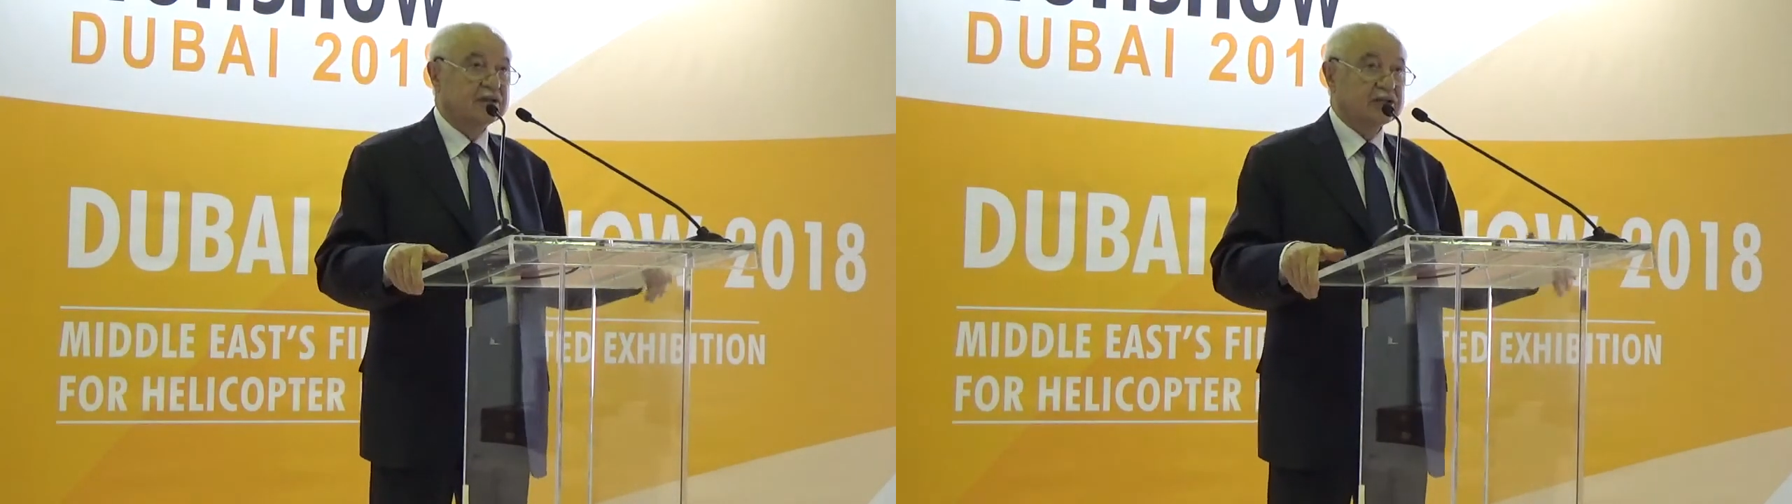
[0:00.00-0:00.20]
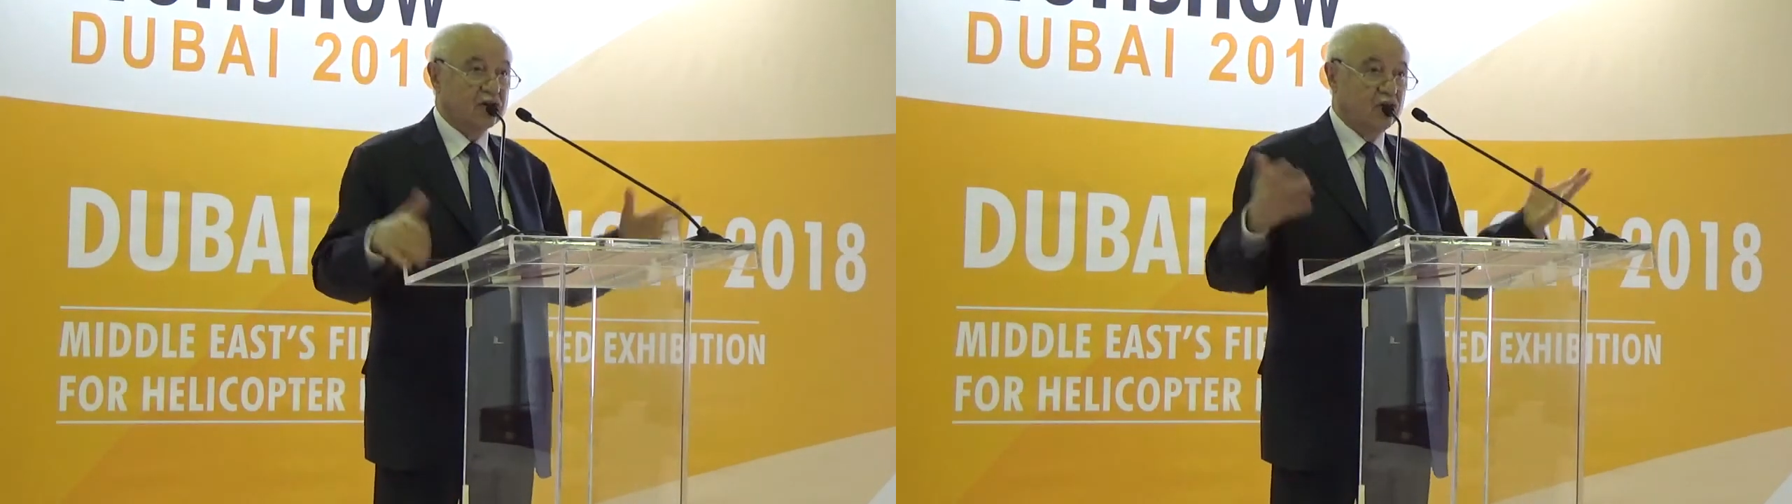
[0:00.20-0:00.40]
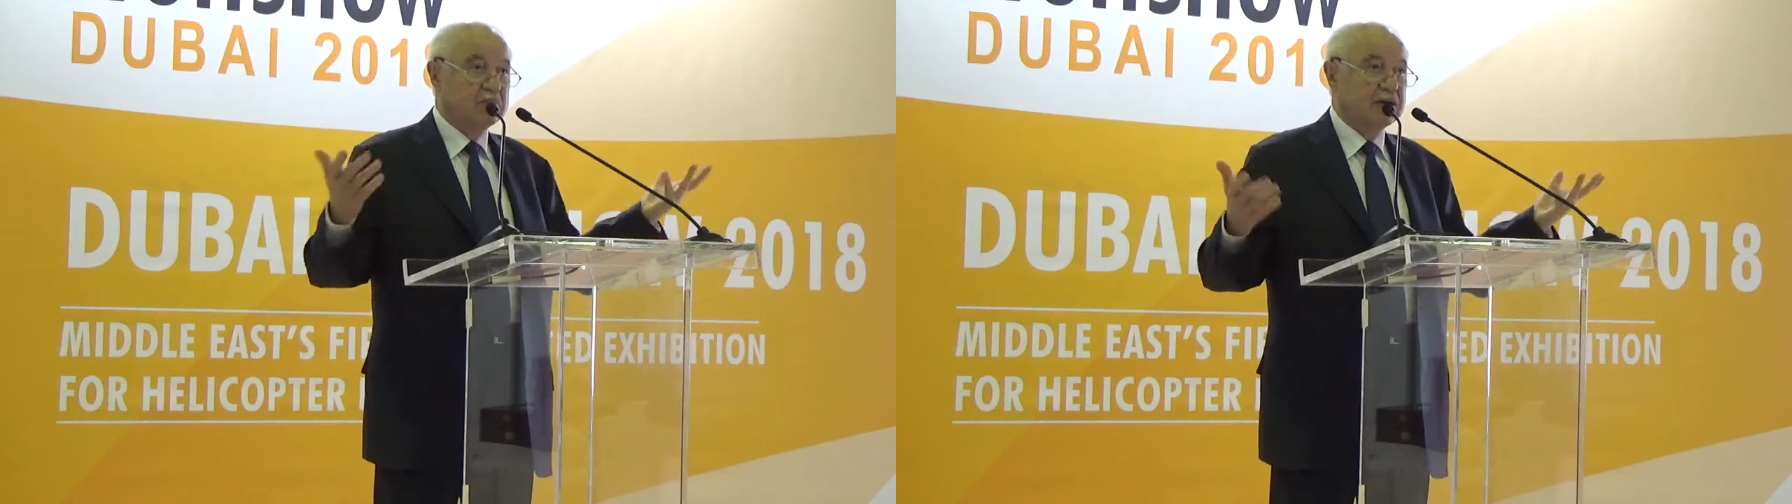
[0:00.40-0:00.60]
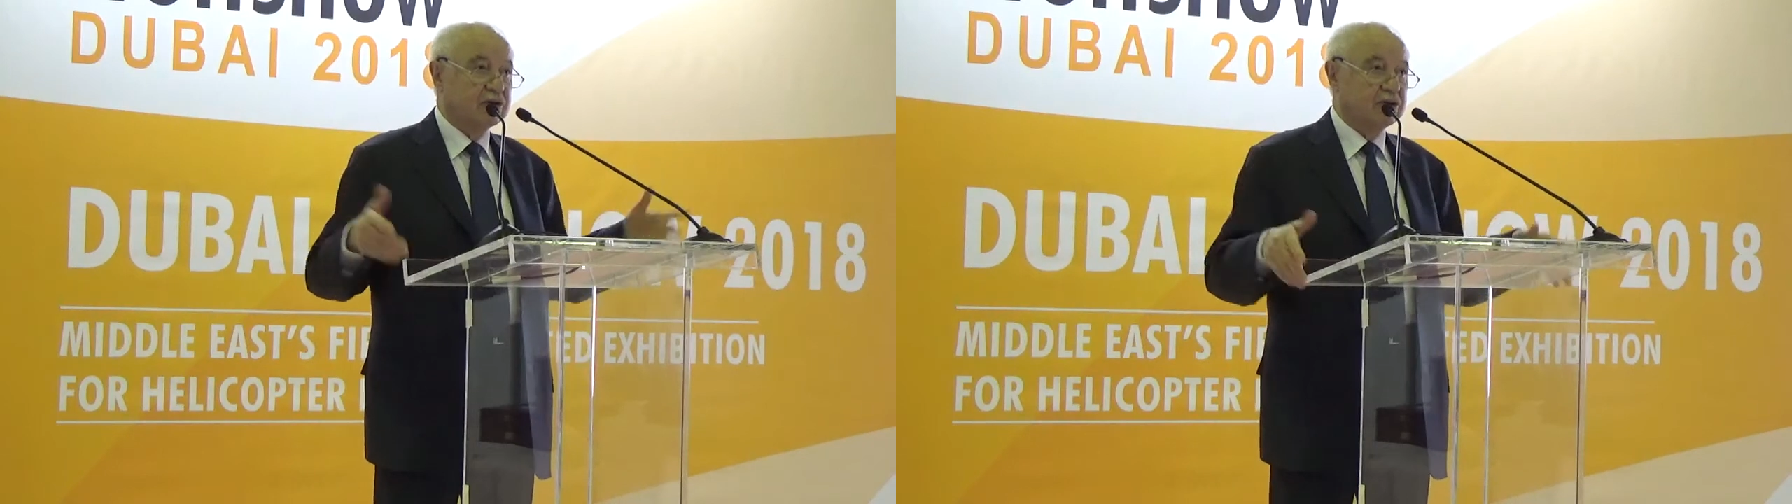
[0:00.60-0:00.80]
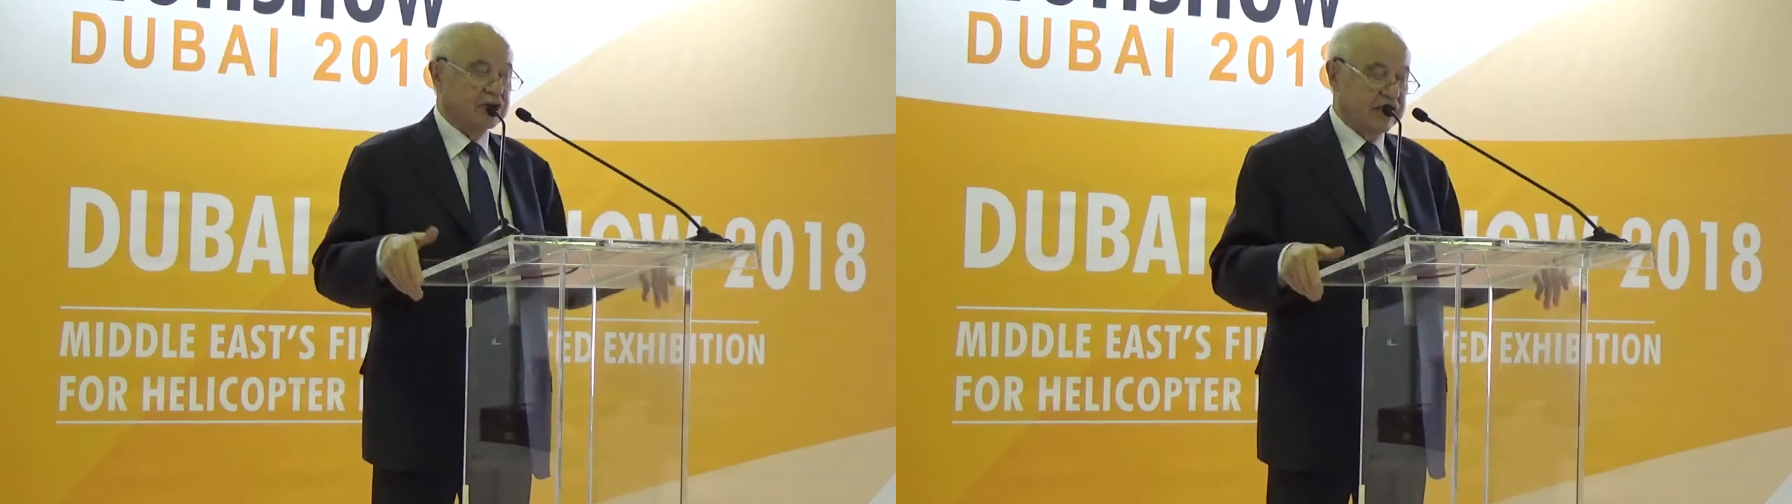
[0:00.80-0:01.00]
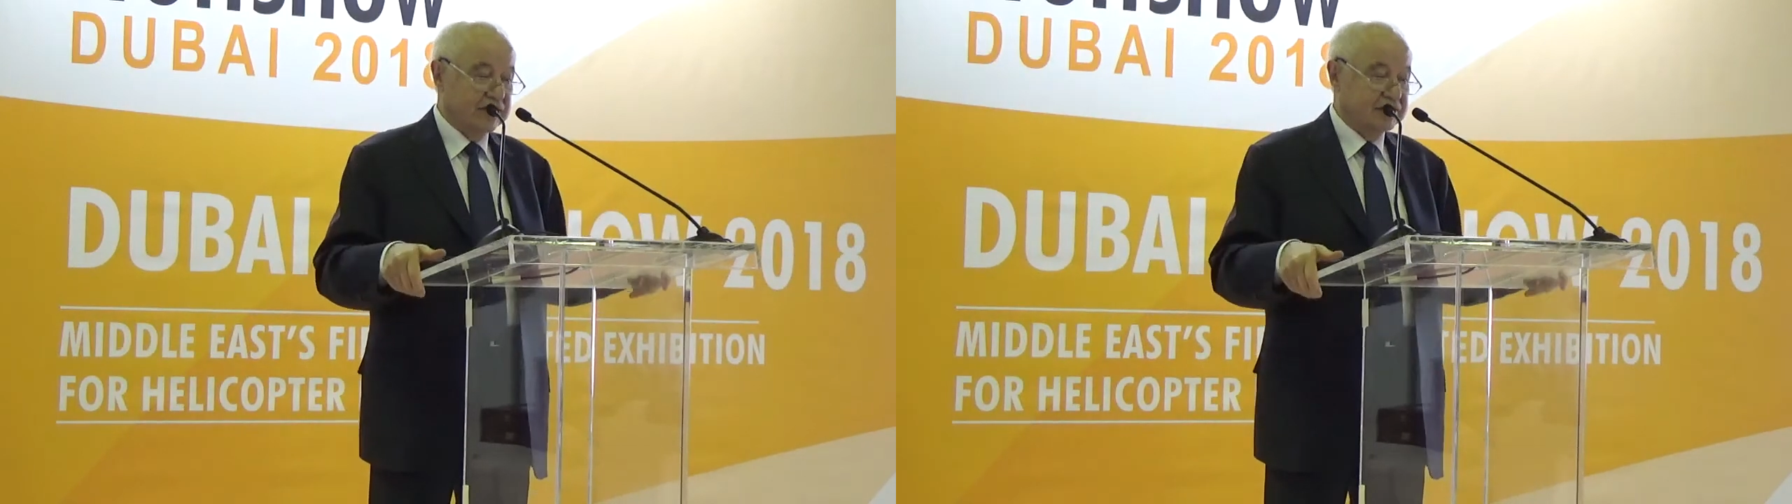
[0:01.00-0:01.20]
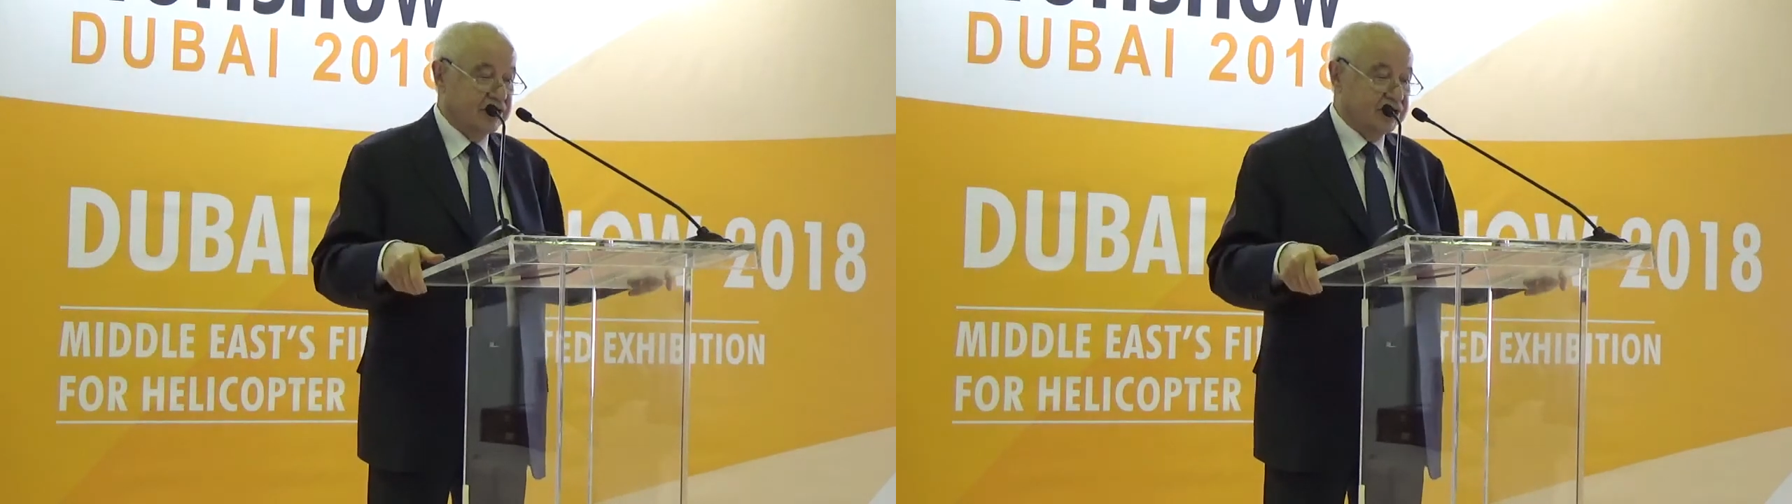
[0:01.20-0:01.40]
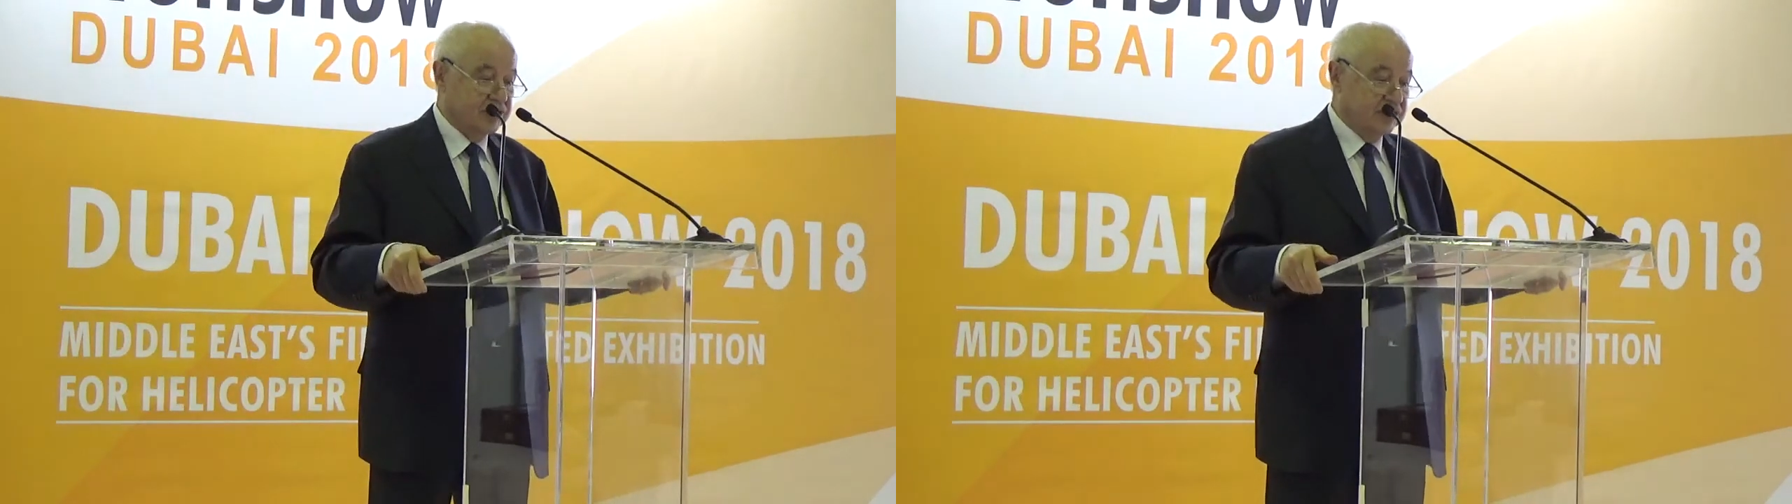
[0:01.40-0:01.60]
a global
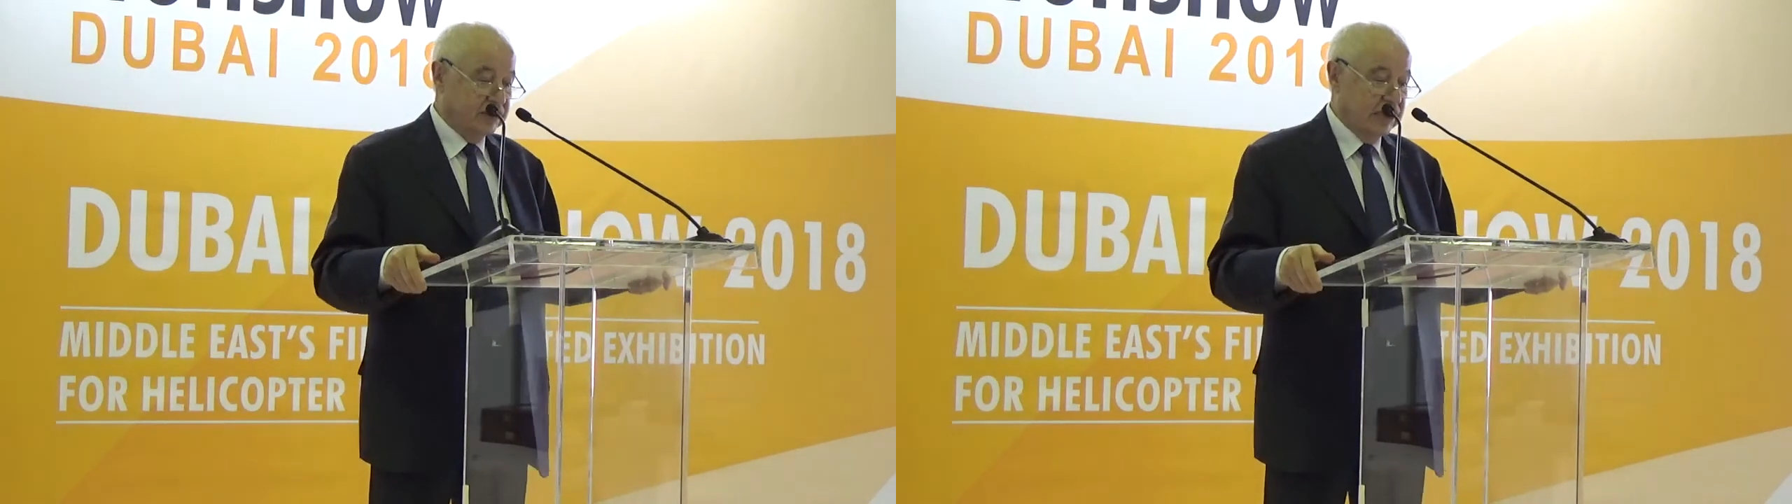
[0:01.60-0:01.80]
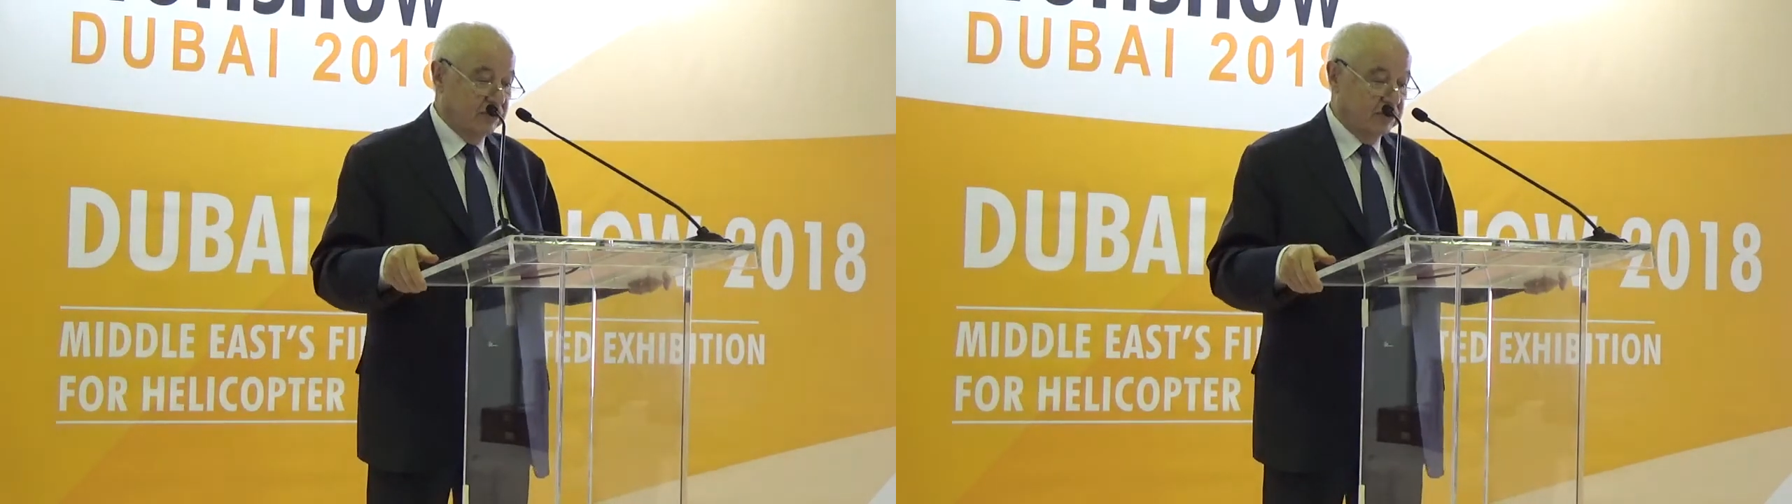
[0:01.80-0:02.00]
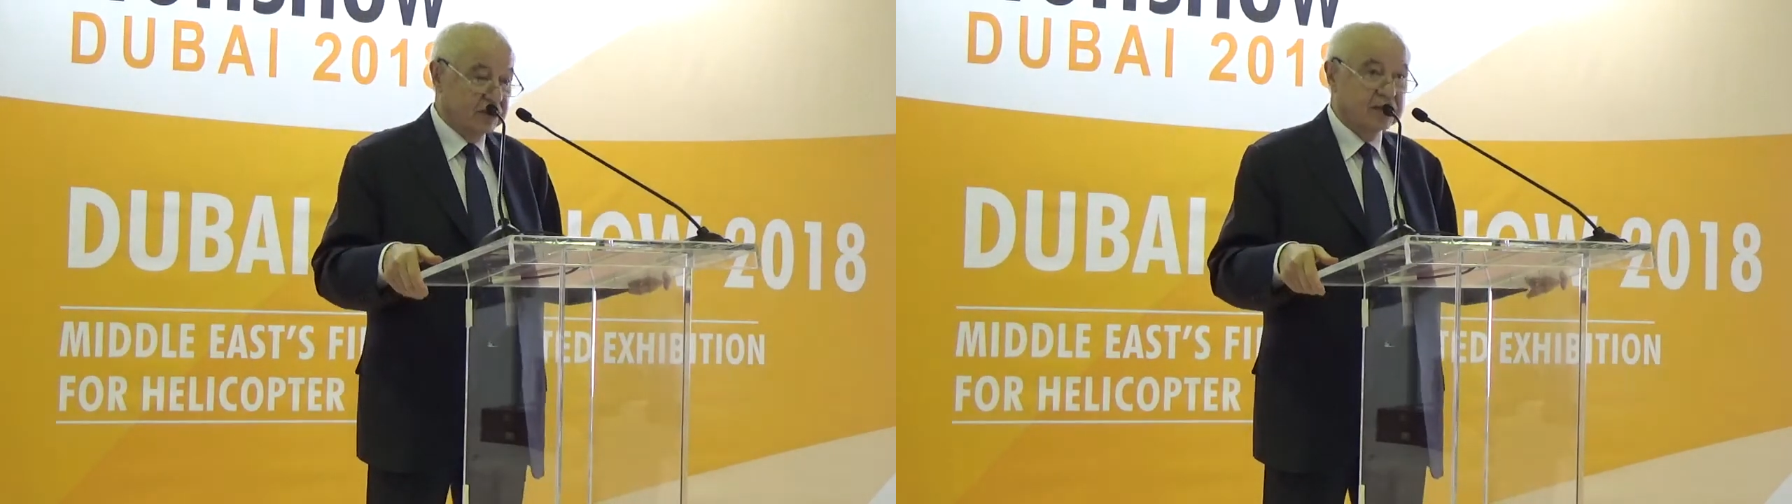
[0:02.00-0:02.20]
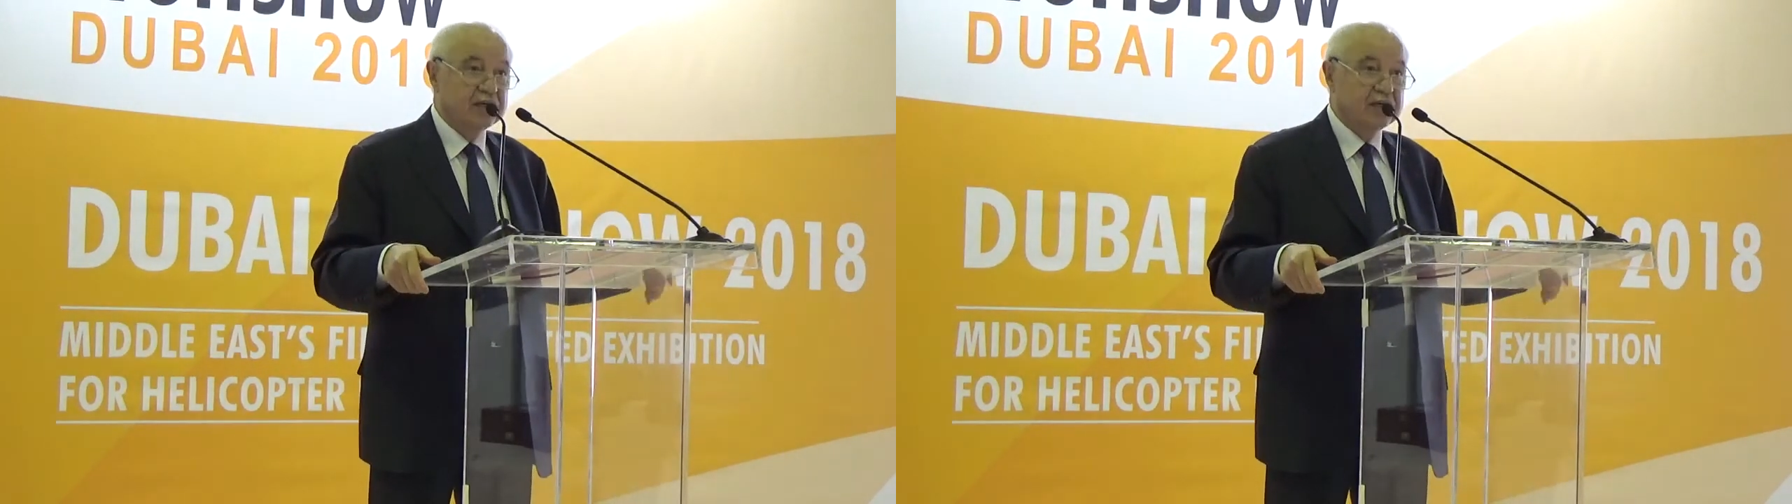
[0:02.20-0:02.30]
organization in our